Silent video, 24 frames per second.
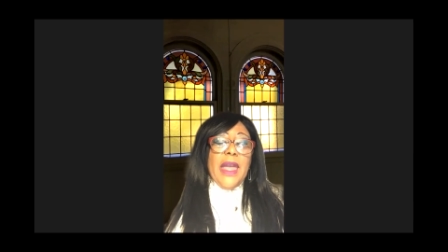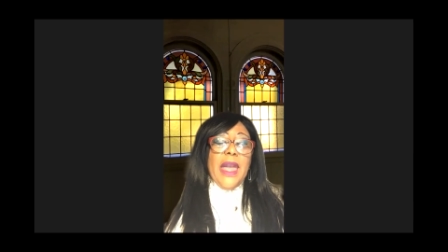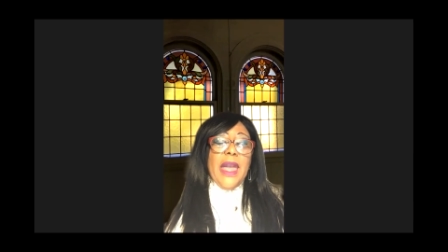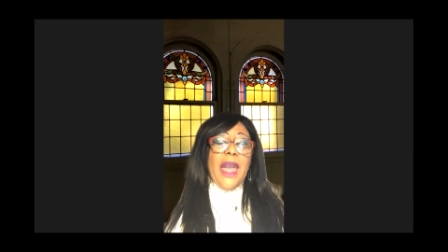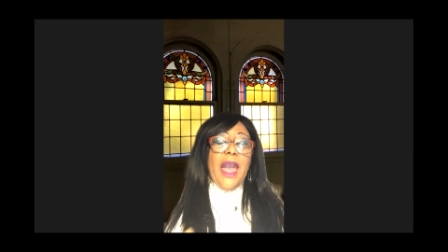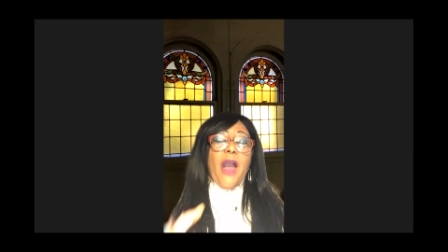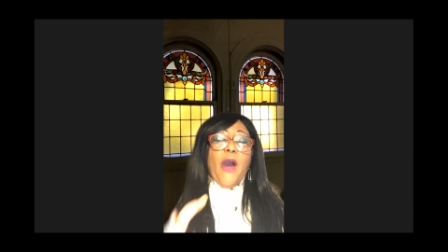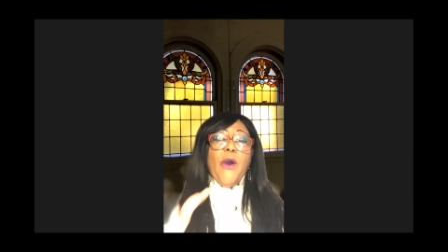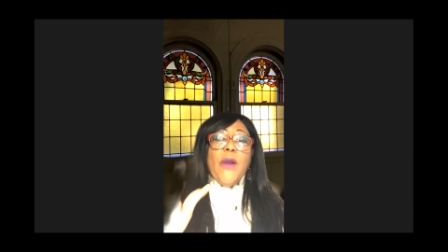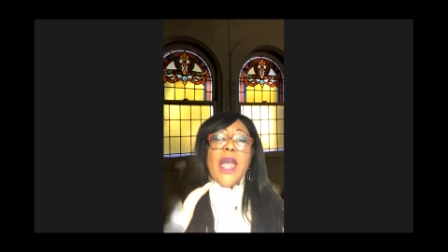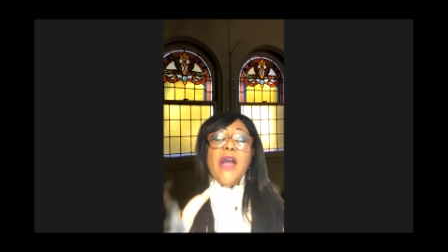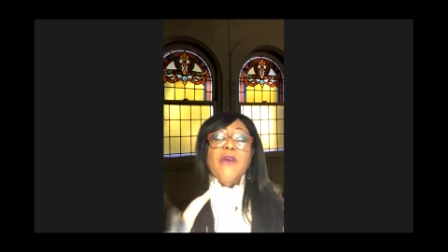
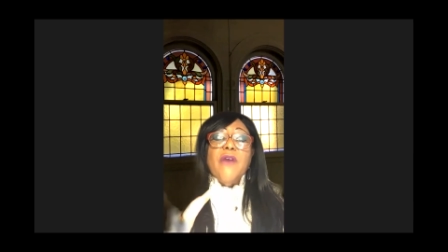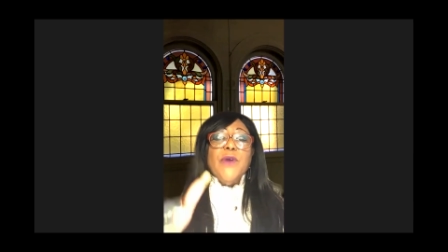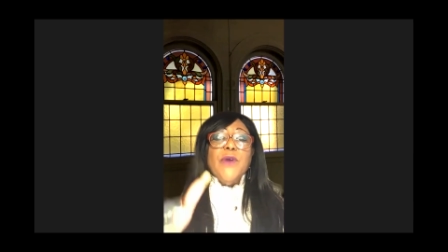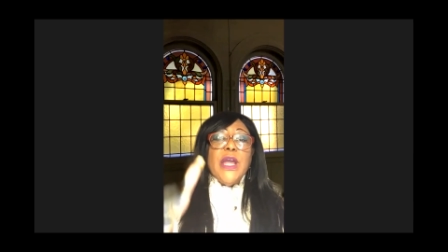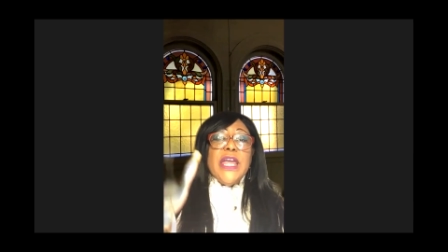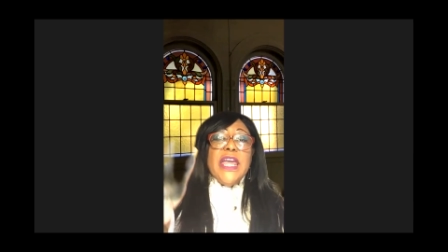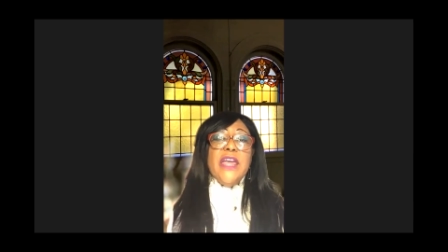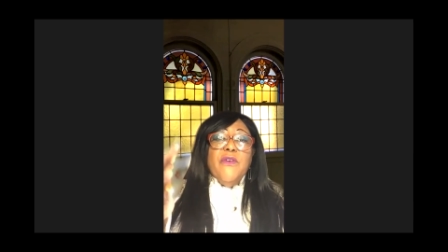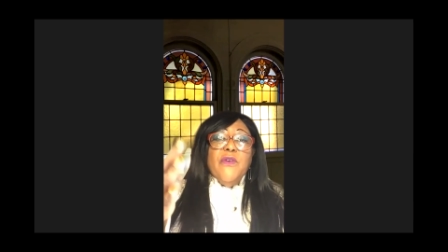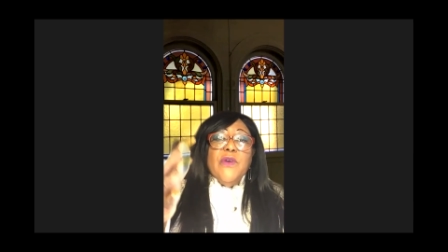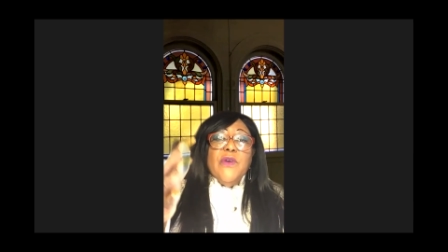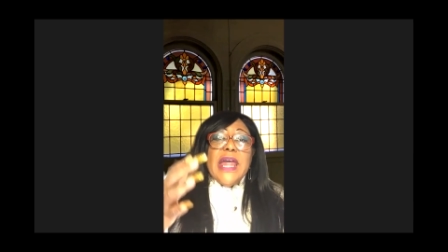However,
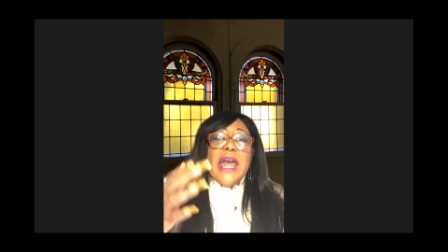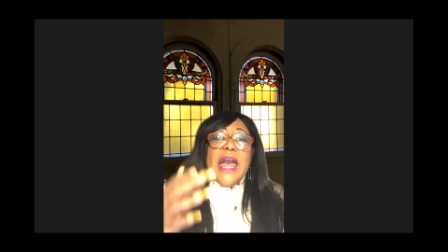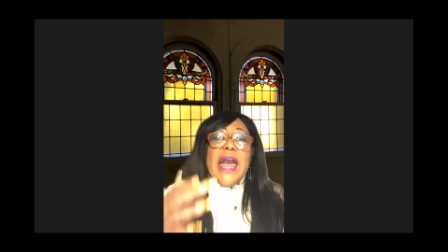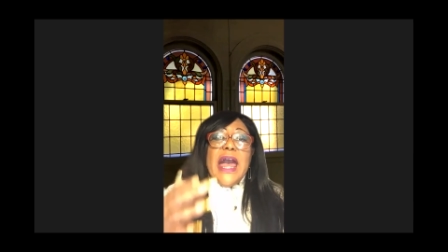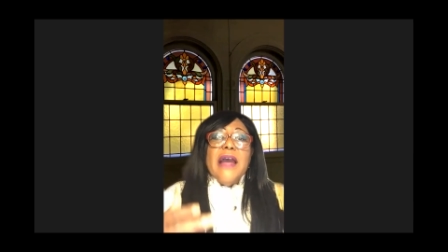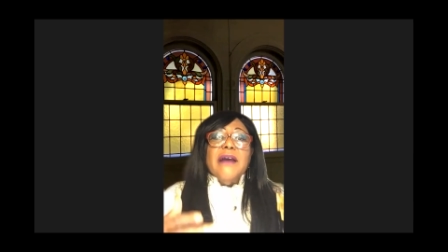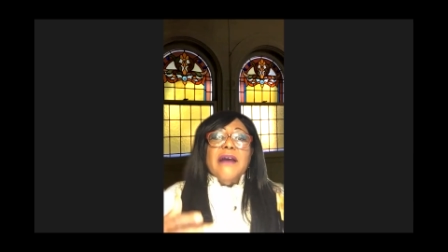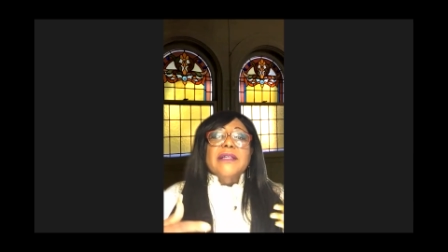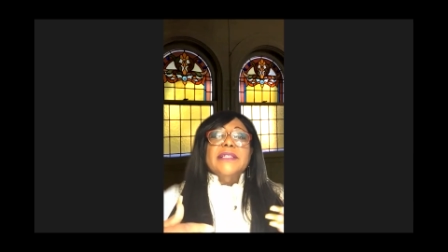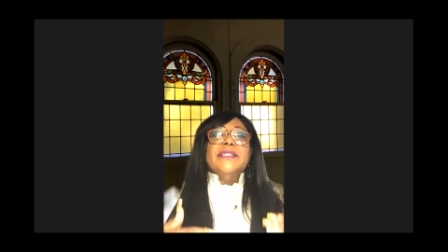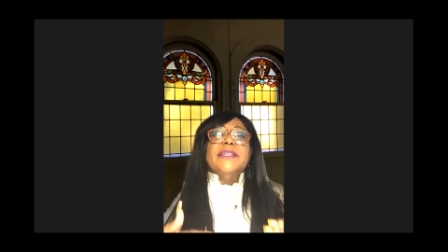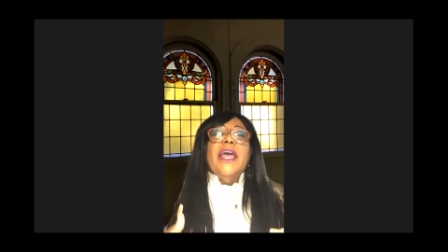even
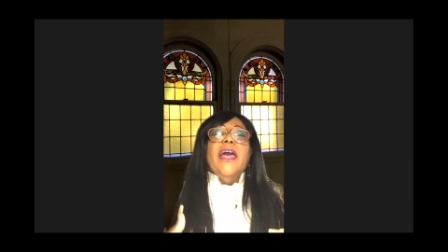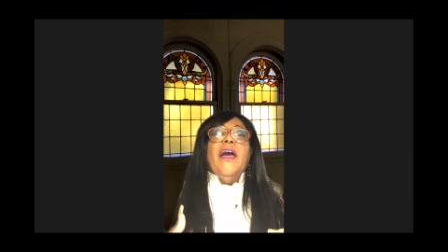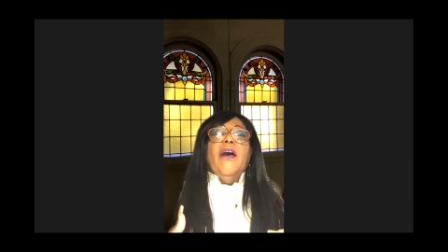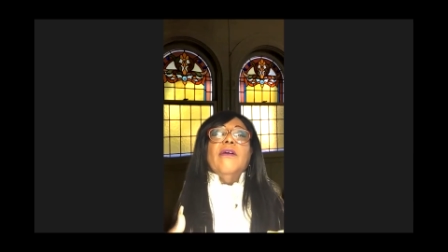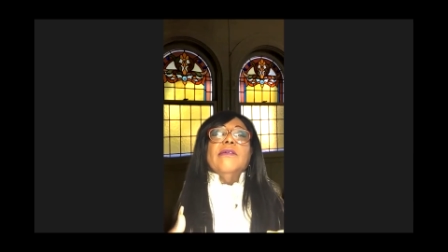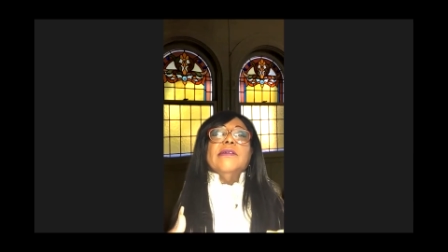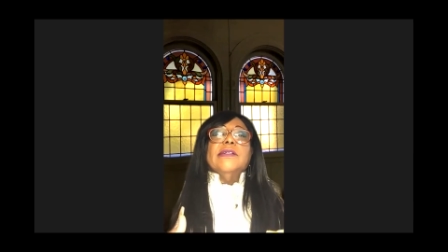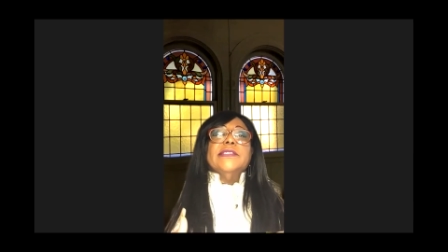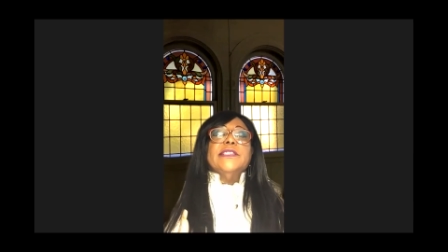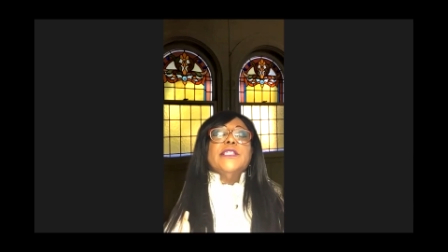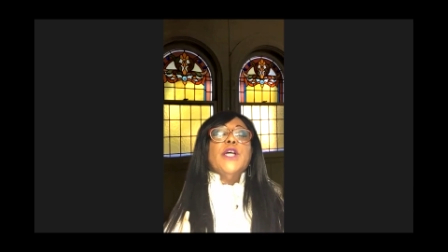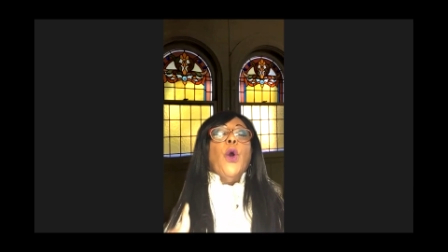
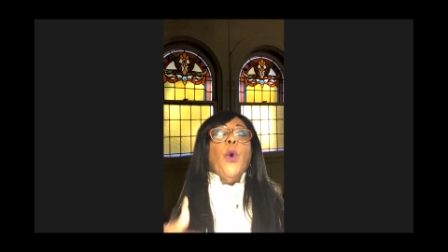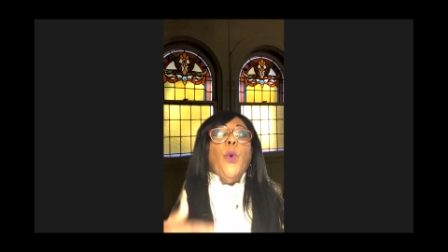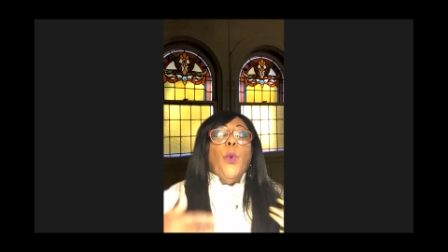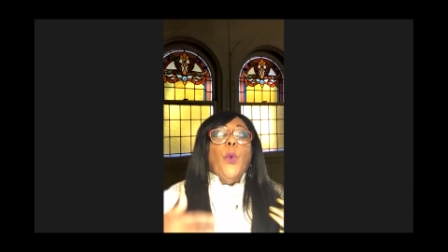ourselves,